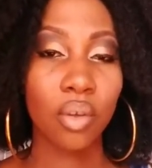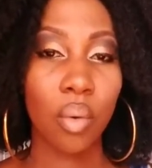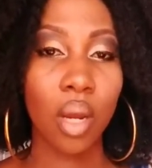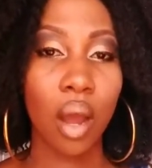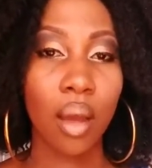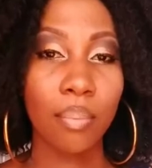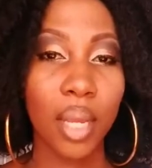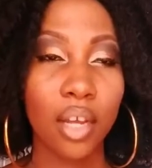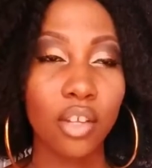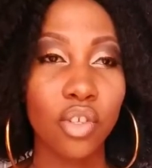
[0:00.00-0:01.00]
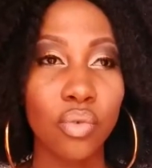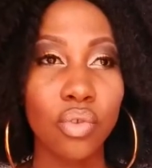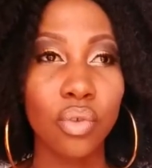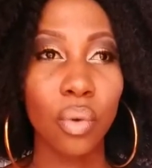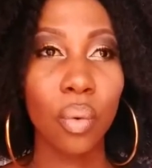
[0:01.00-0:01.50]
going on because you
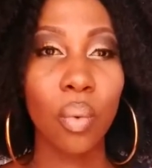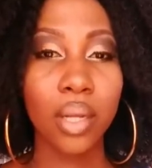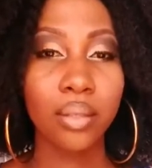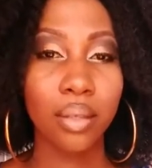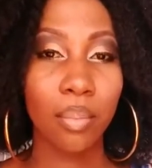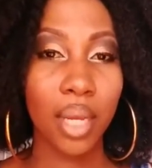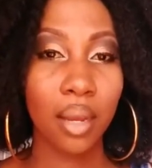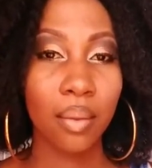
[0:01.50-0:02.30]
so want to be